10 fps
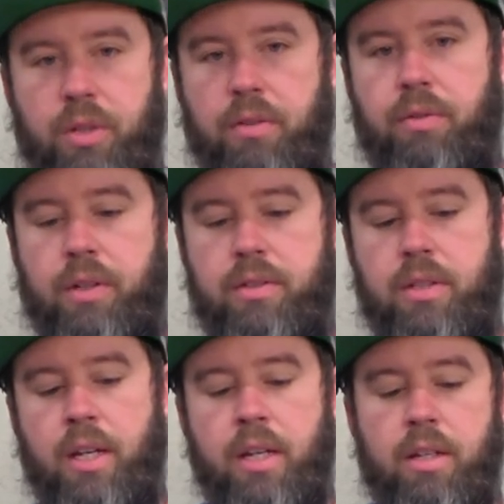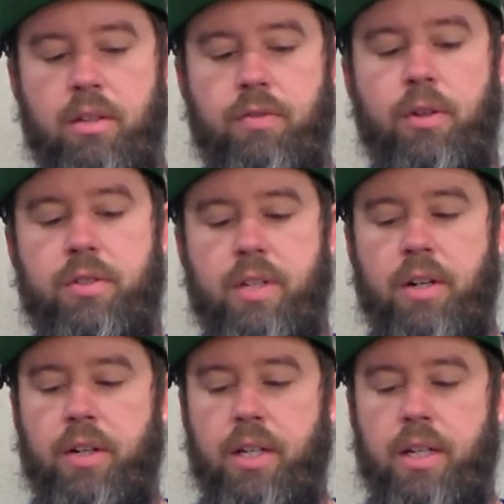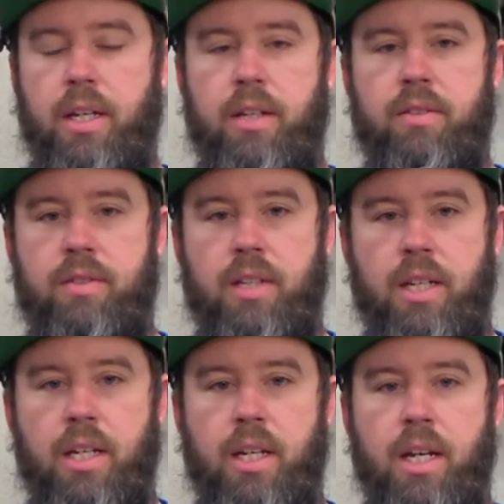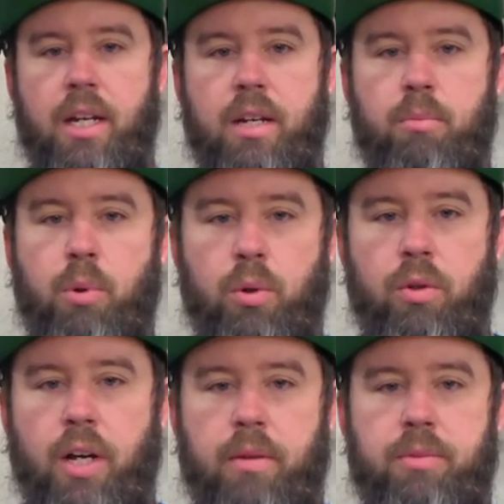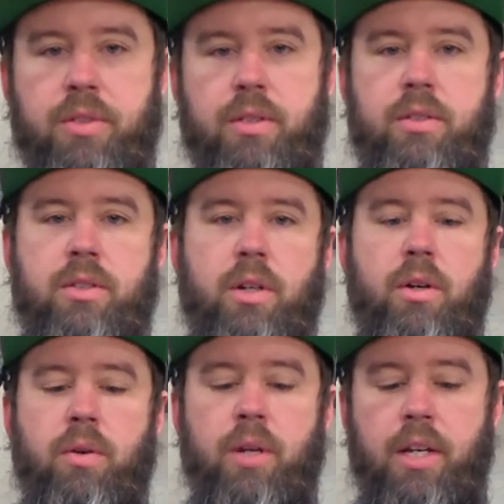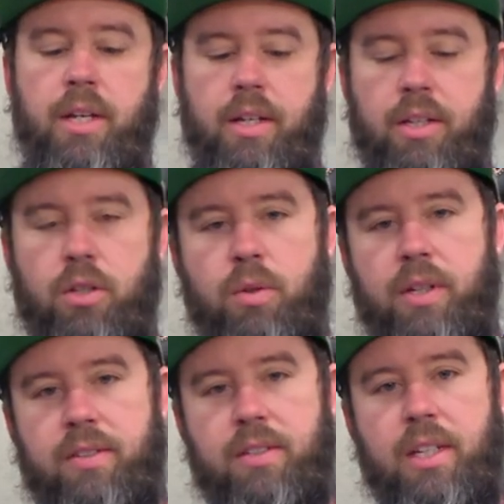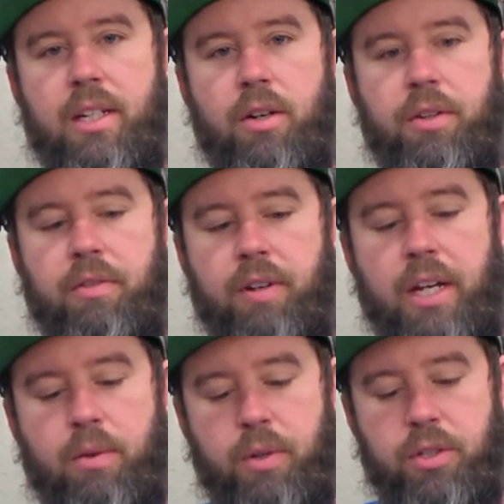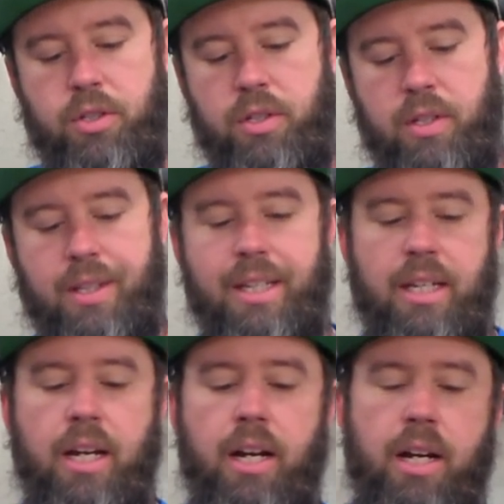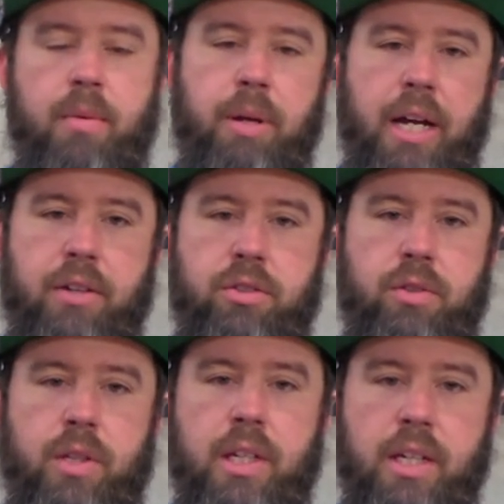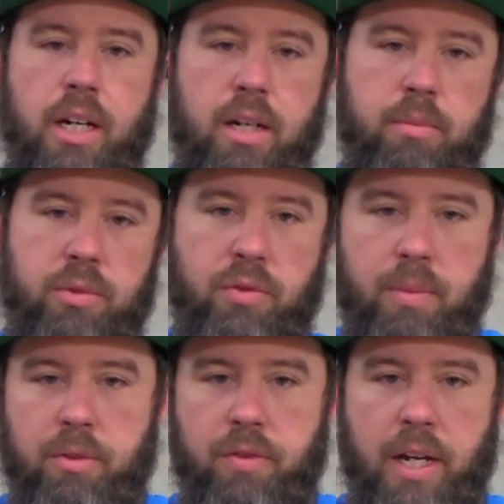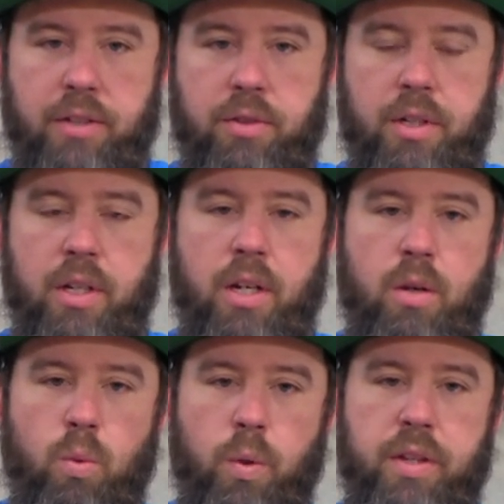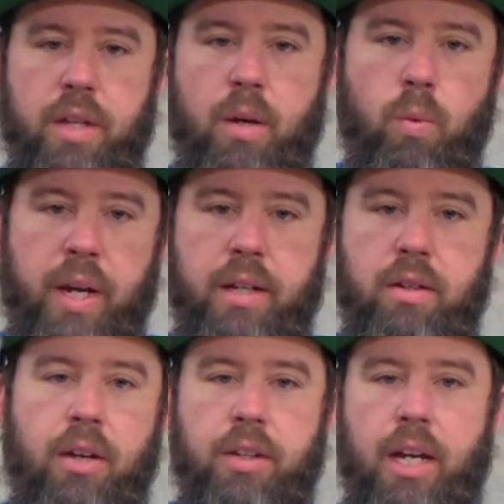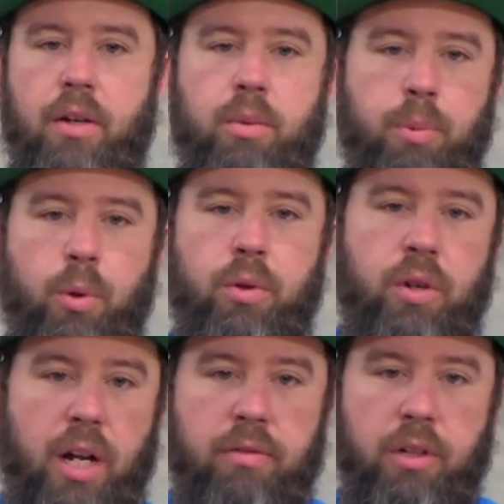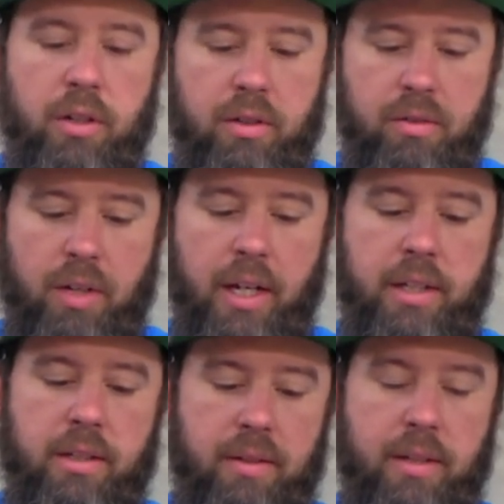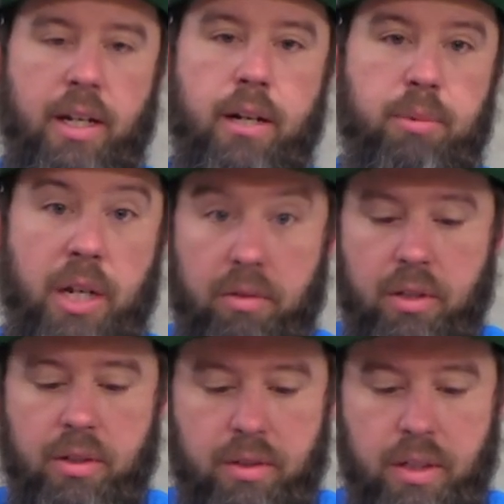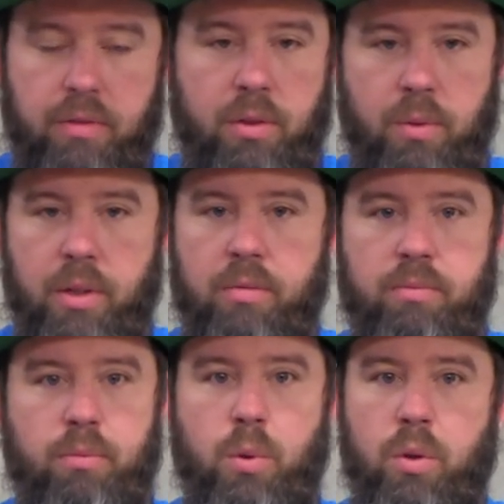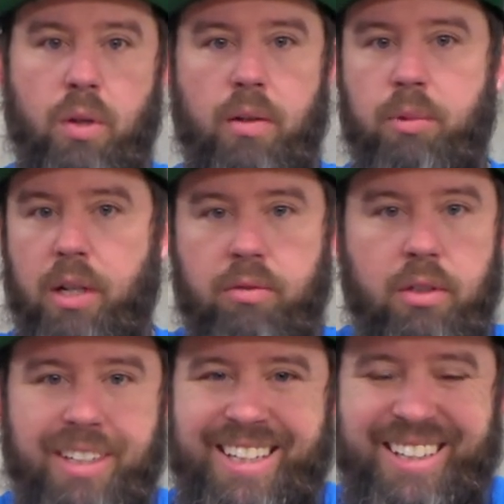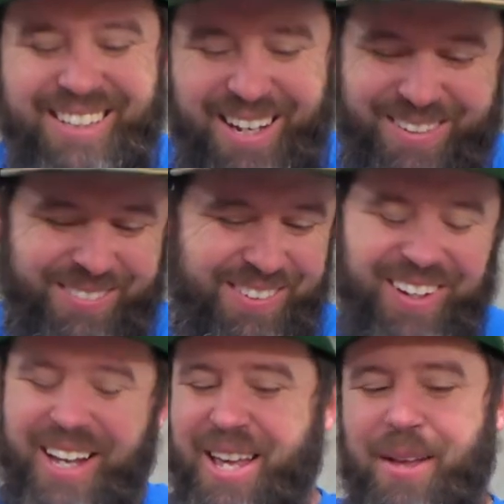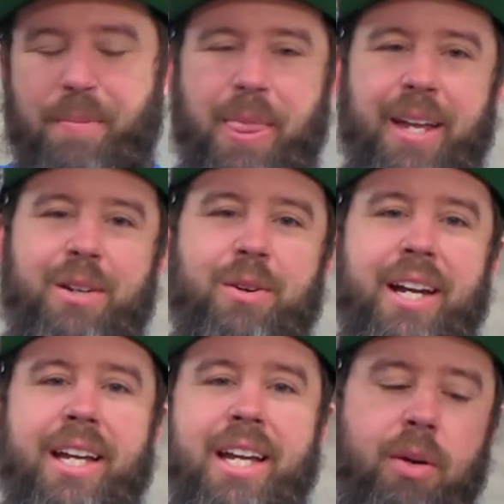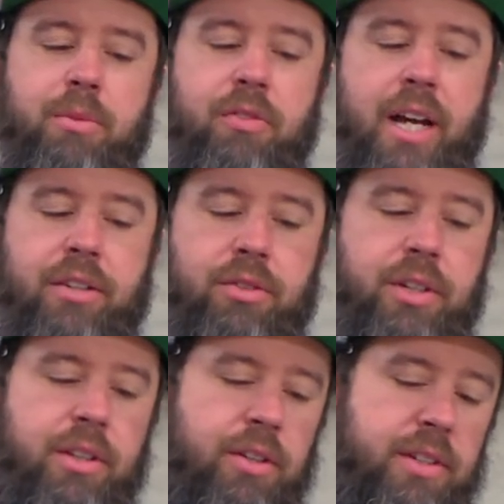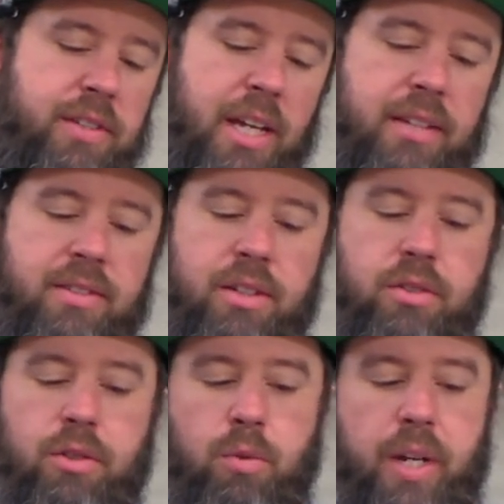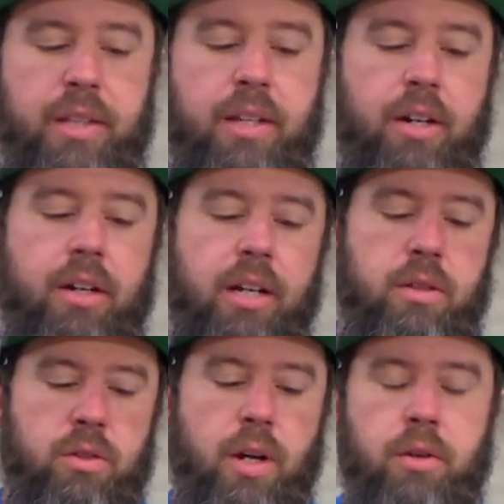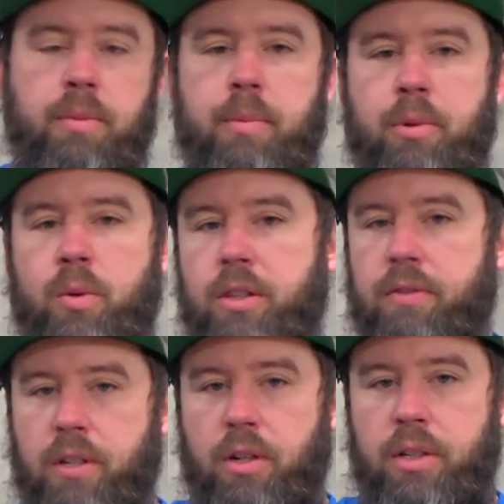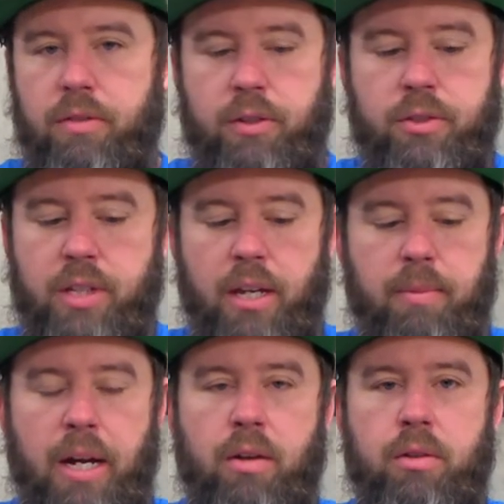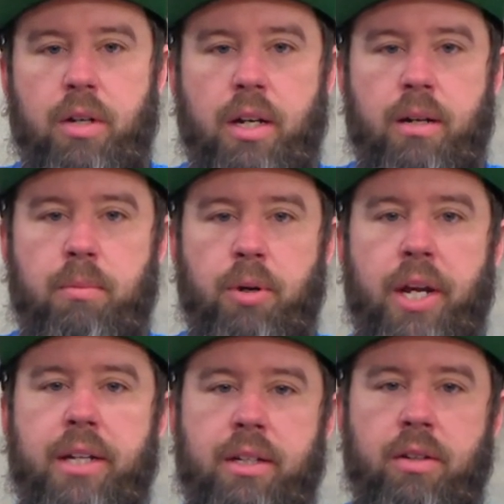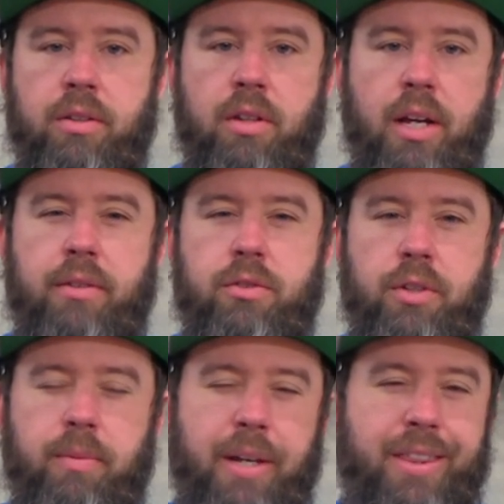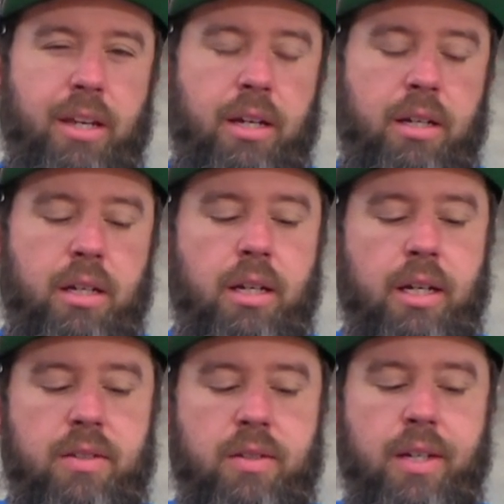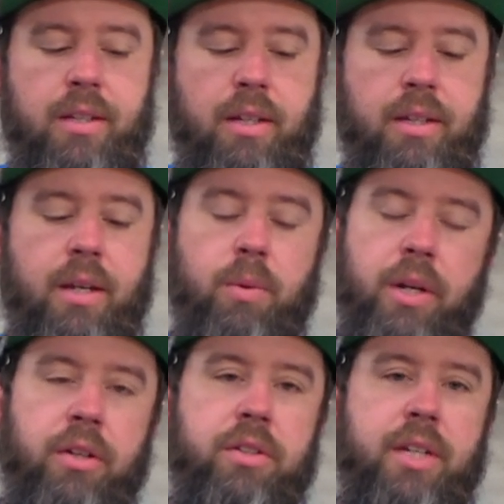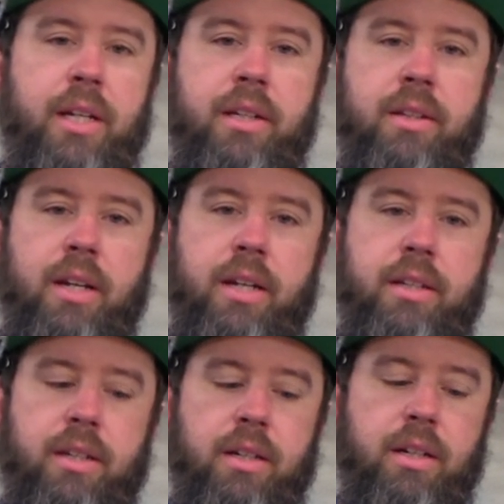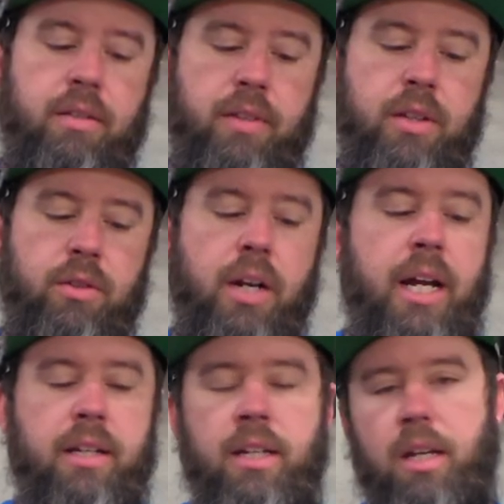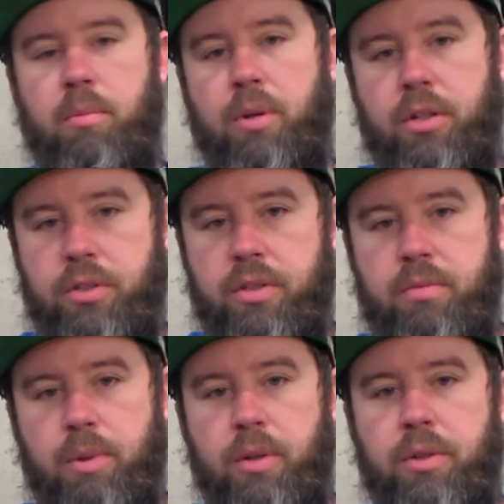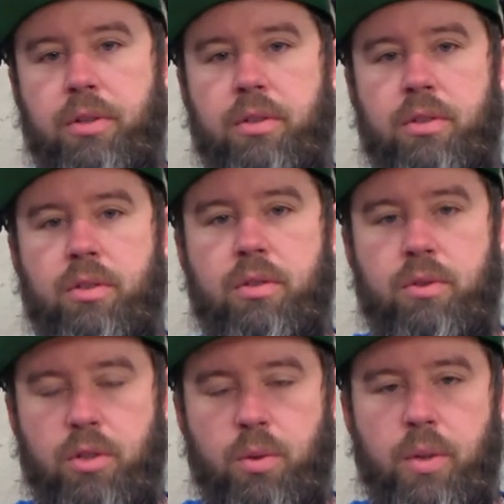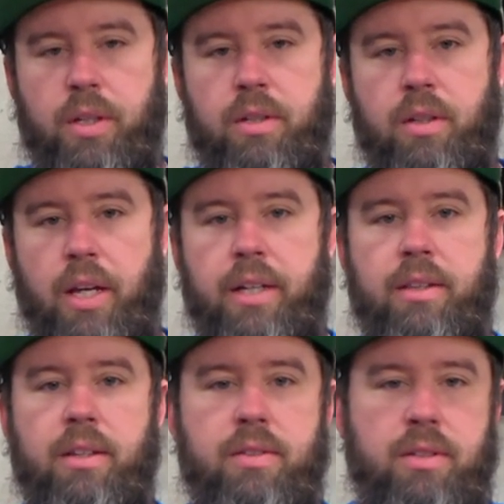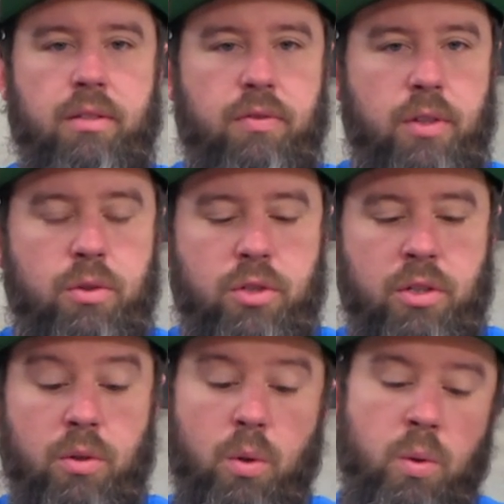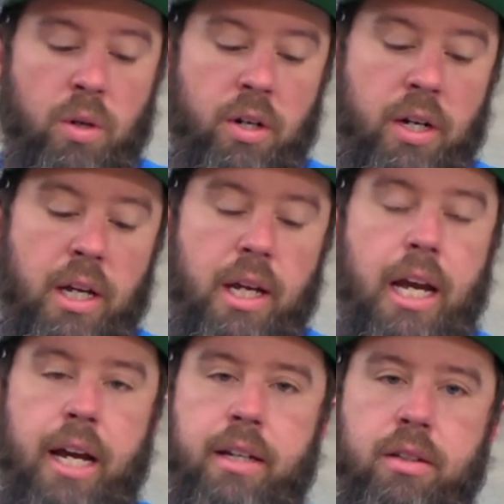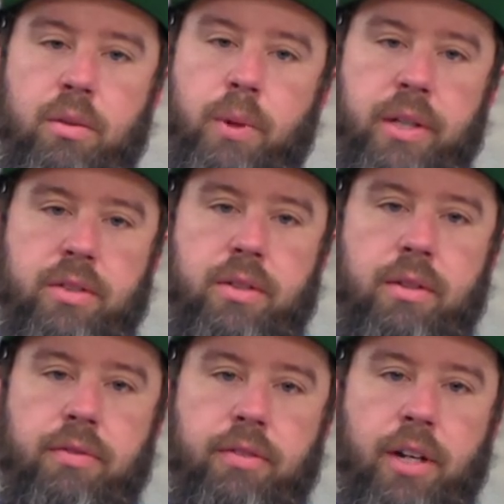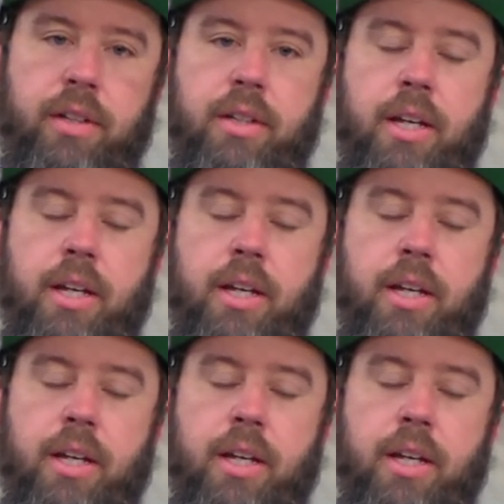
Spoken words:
difference. The first area is the portal hubs. So you can see on the Vanquish, the hub actually comes from the factory with a weight on the outer portal cover, right? The hub cover, if you will. Portal hub cover. I don't know. Anyway, from the factory, there is a centered weight there. So I remember when the VRD first came out, Brandon on the live stream, I think, said that they were entertaining the idea of either adding a brushless motor to it, like the Ascent Fusion, or adding the weights to the front.